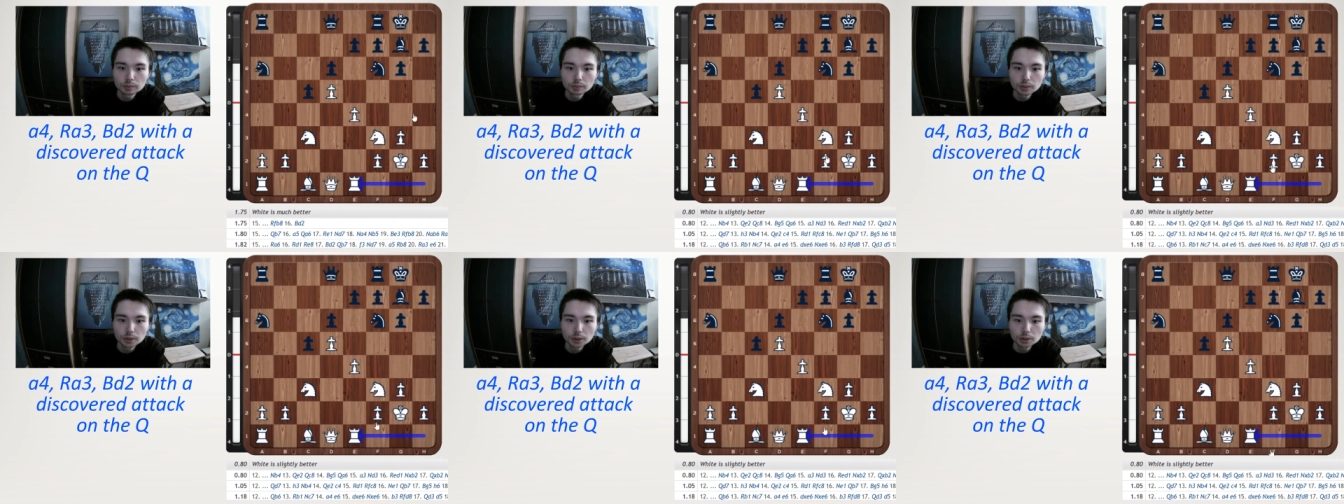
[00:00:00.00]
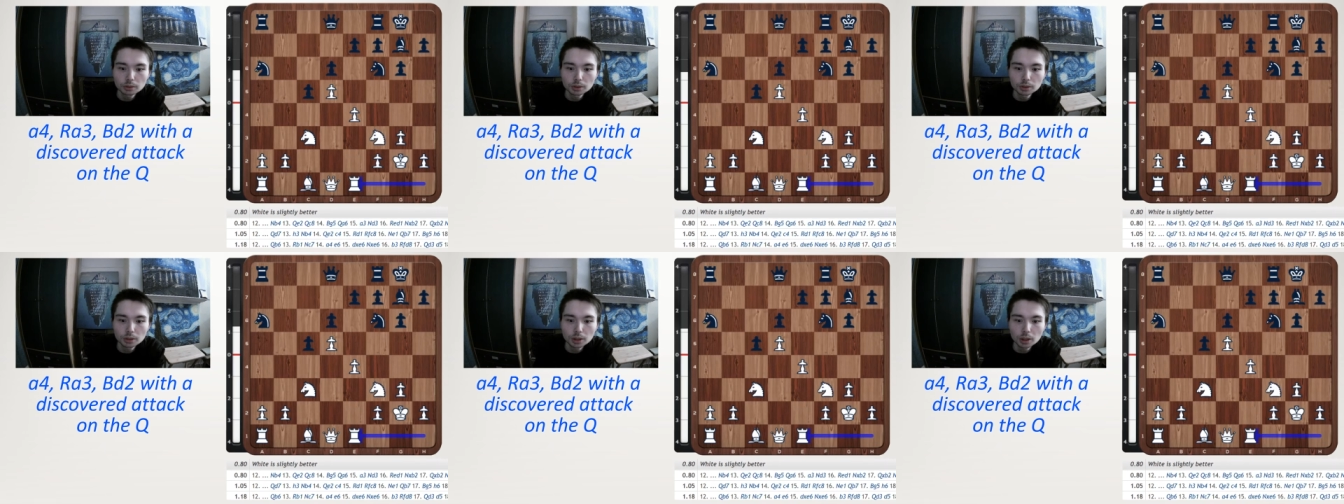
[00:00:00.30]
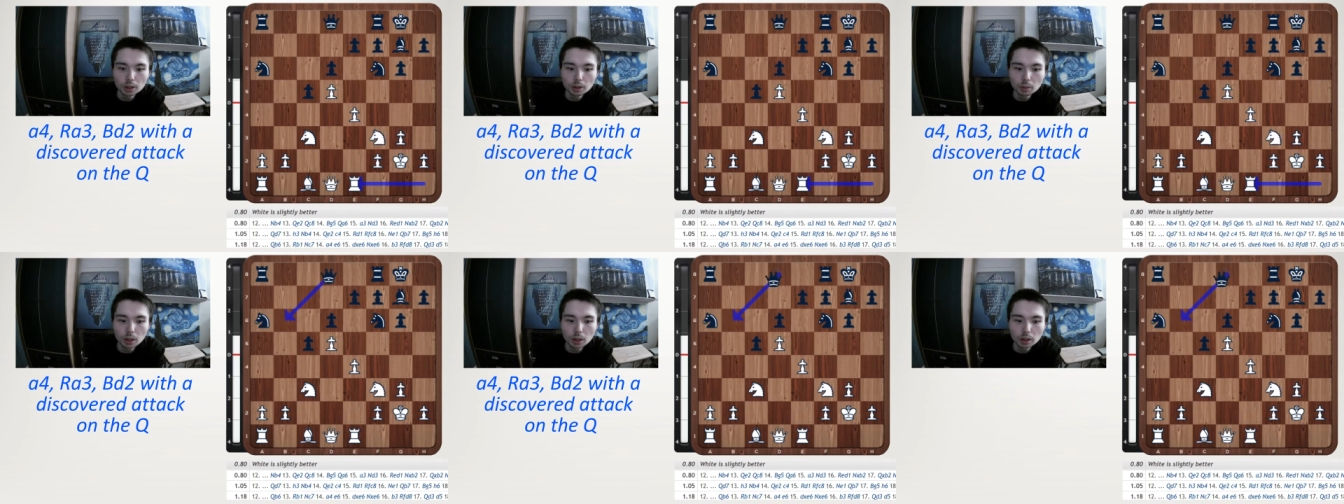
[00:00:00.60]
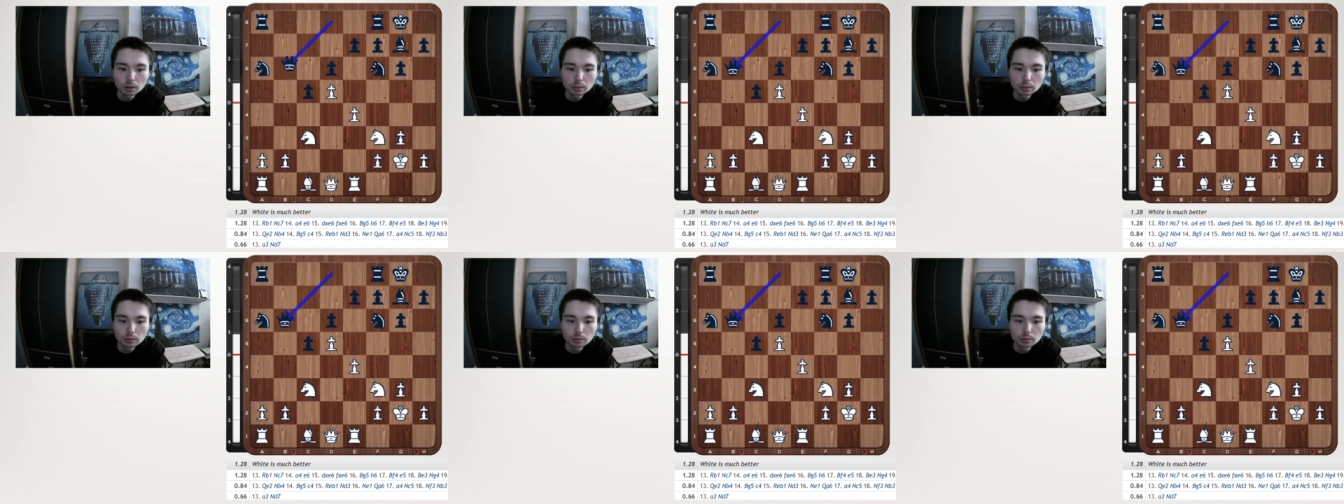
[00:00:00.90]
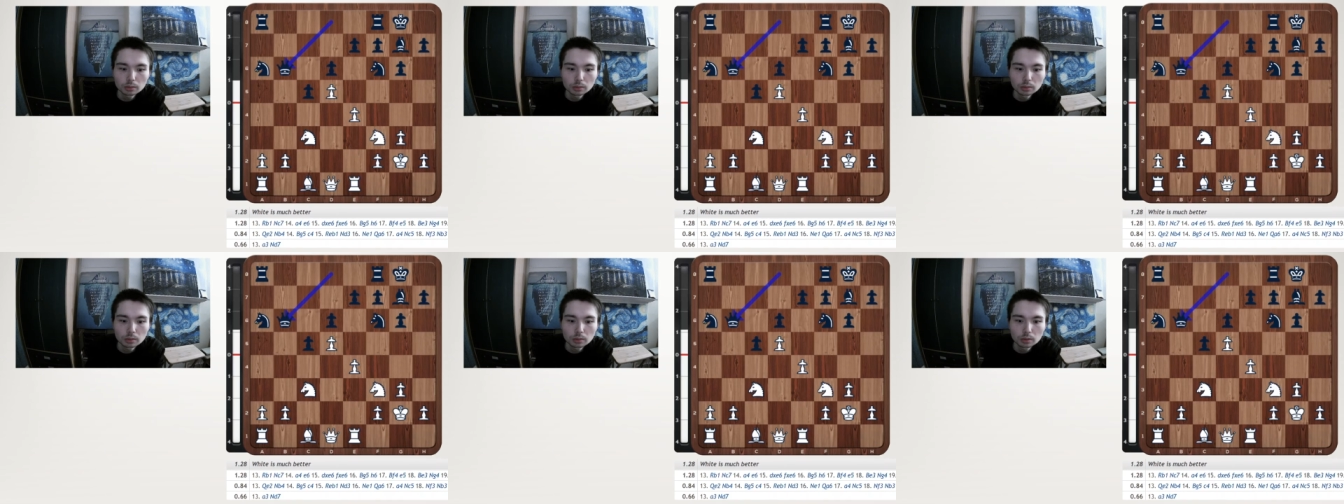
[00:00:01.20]
so rook e1,
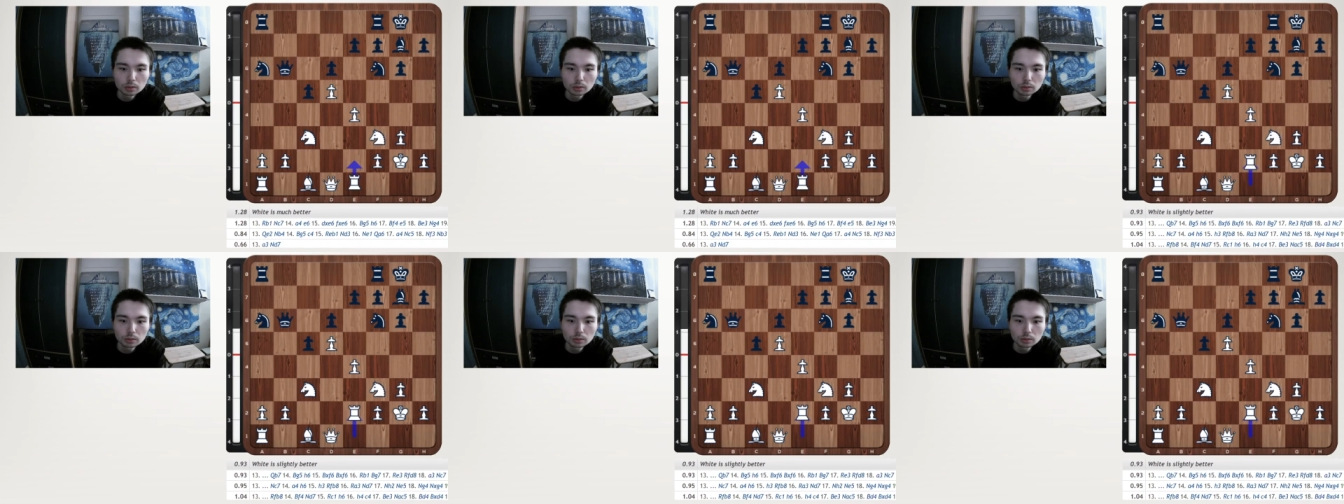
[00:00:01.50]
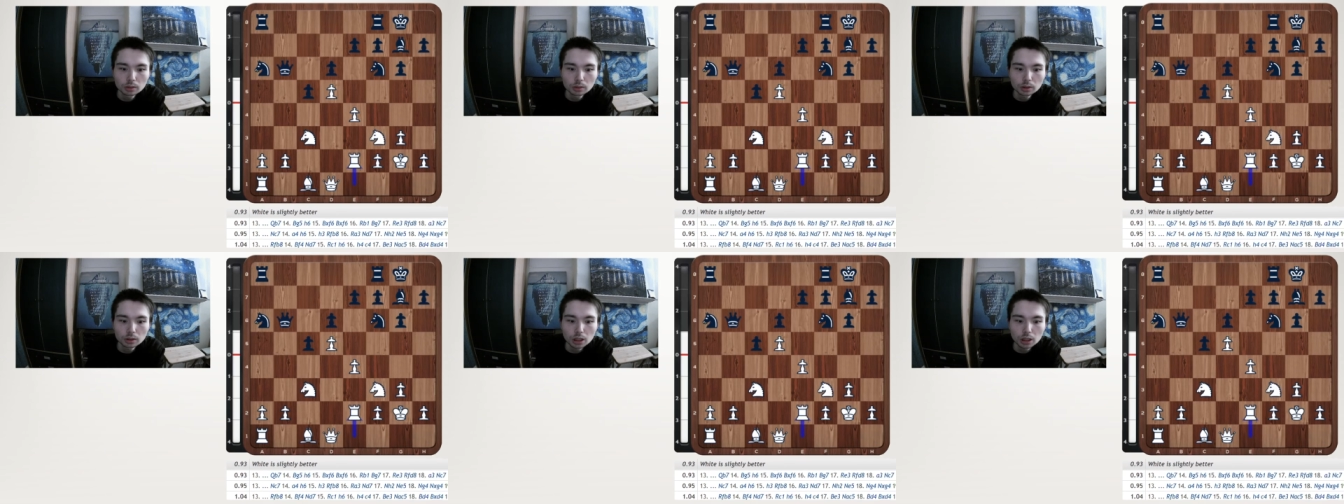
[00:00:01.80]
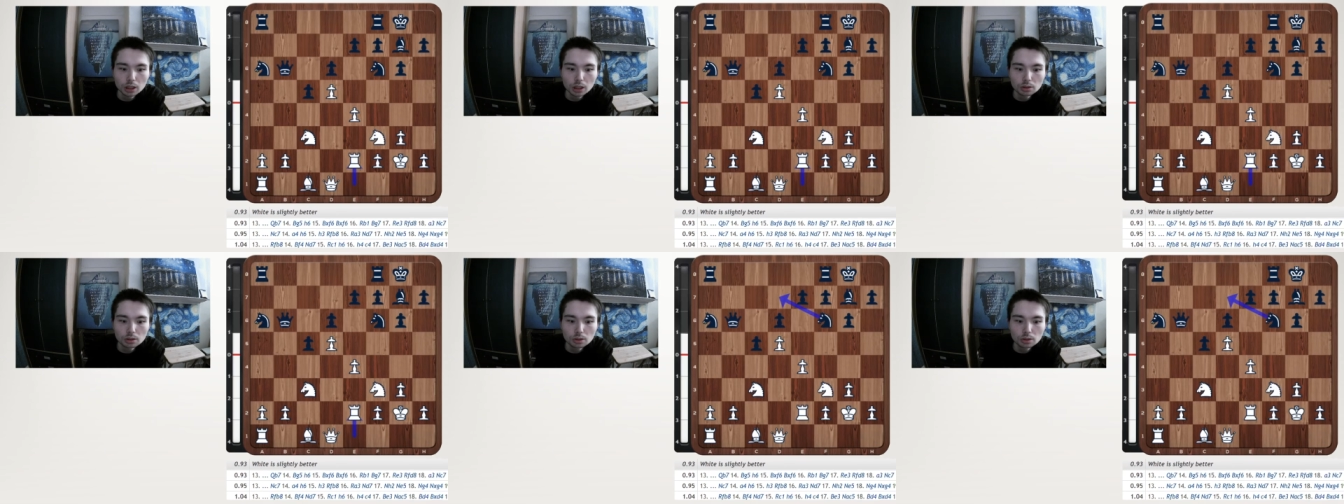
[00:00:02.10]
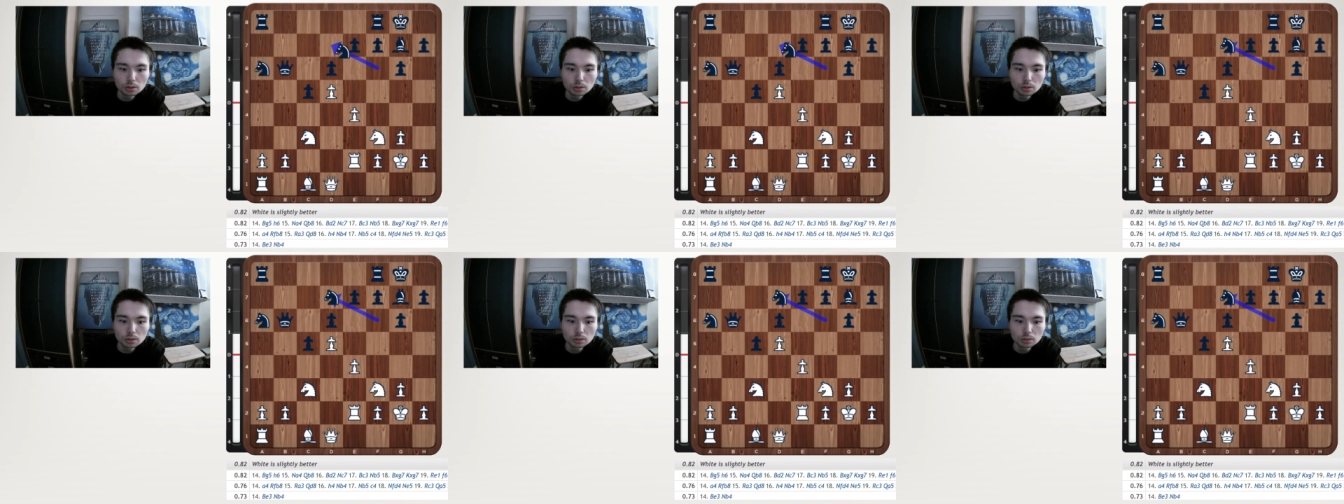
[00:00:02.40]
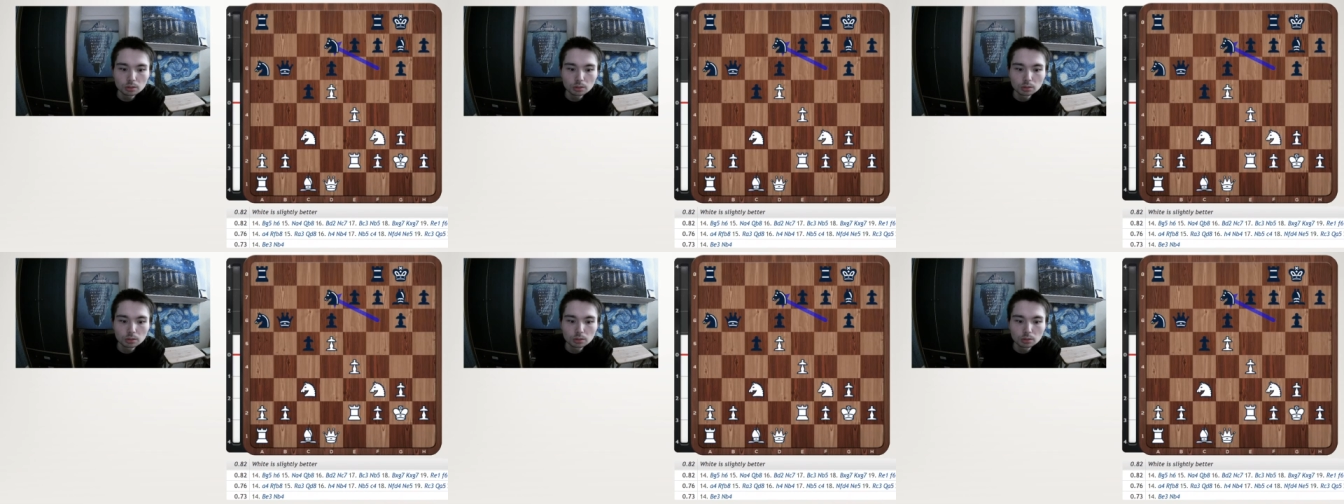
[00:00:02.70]
rook e2,